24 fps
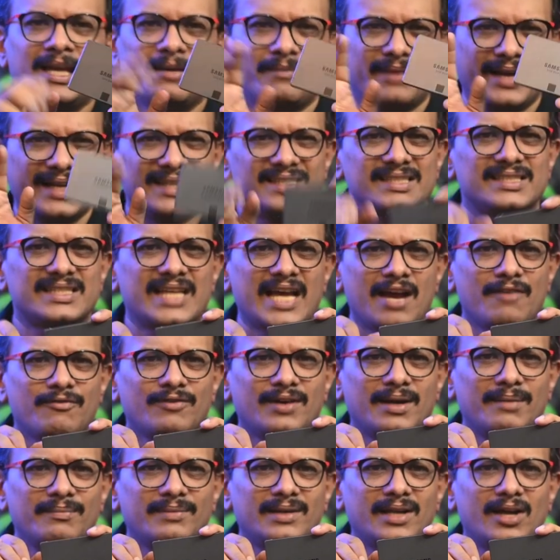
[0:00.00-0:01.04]
Prices have
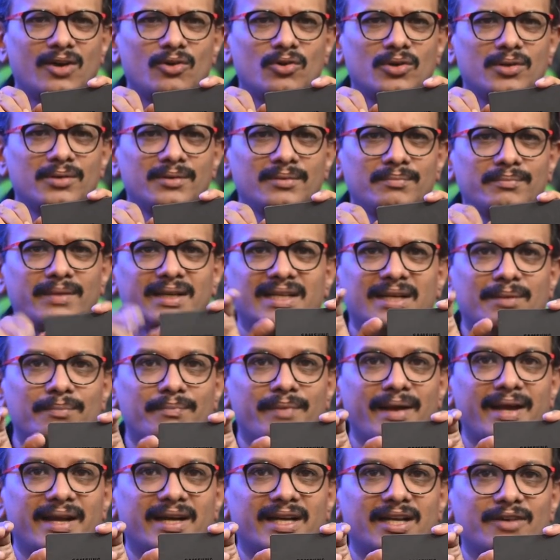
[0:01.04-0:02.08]
come down, but
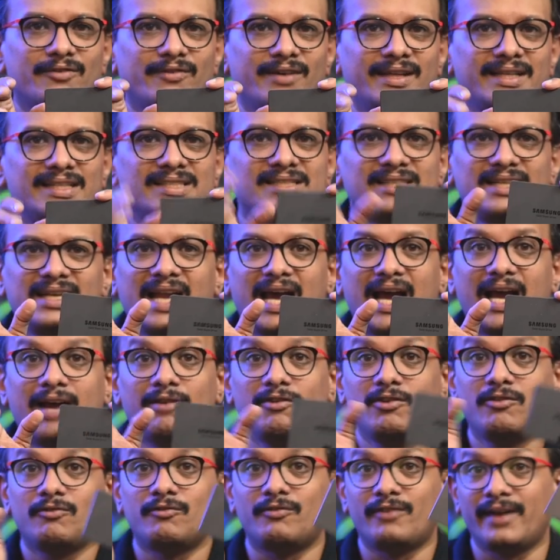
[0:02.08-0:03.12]
comparatively still
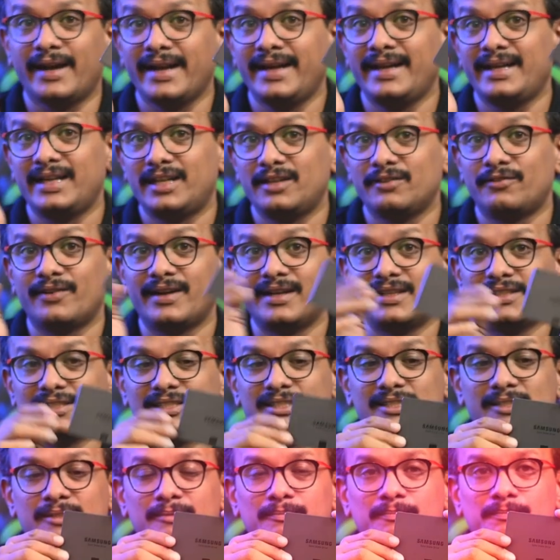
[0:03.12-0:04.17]
have a wide
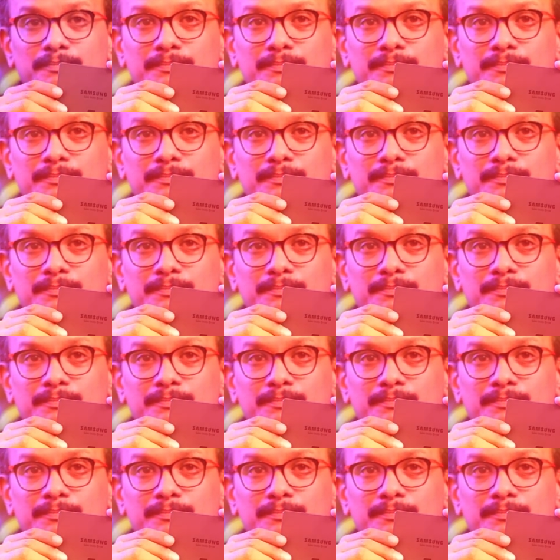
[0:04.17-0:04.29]
difference.